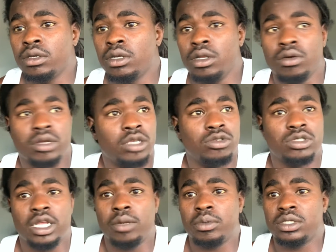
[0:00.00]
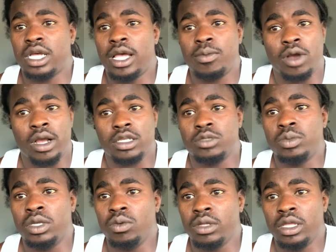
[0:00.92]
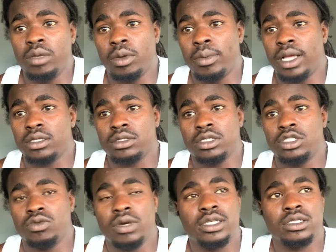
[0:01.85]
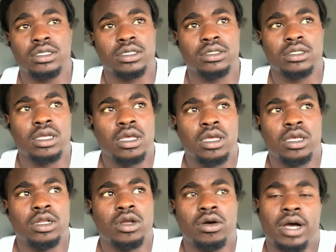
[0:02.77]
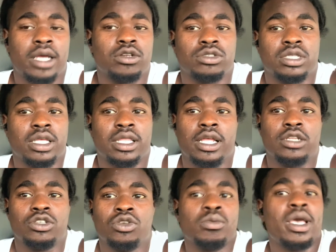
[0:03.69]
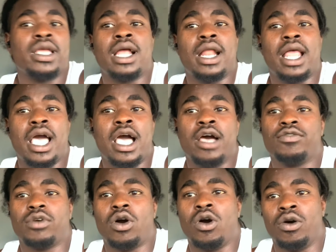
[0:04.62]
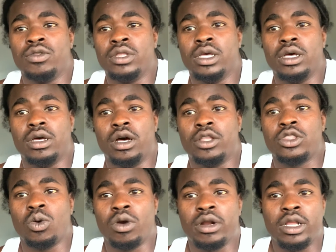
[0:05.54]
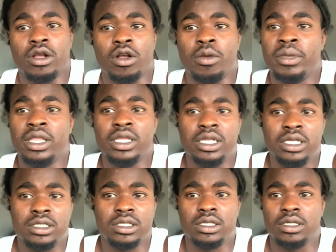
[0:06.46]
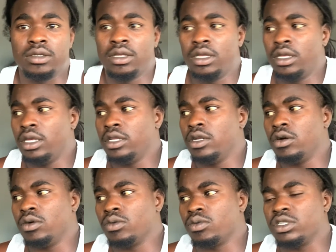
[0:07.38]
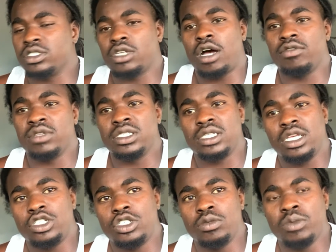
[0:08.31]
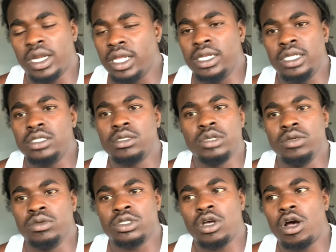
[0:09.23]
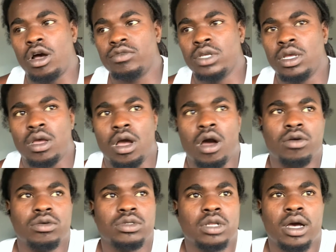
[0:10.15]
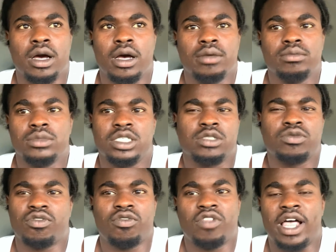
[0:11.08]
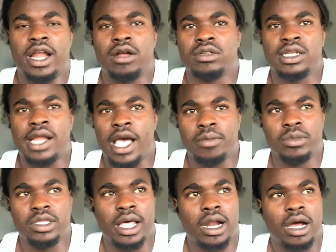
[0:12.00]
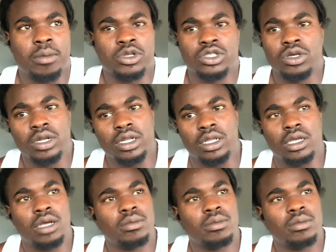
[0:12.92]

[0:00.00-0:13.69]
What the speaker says: You know, can you set up a time where I can speak with him about the situation? Because, you know, I understand that you may not have all the authority or ability to, you know, resolve this issue, but it needs to be resolved. Oh, just flat out denied me that opportunity.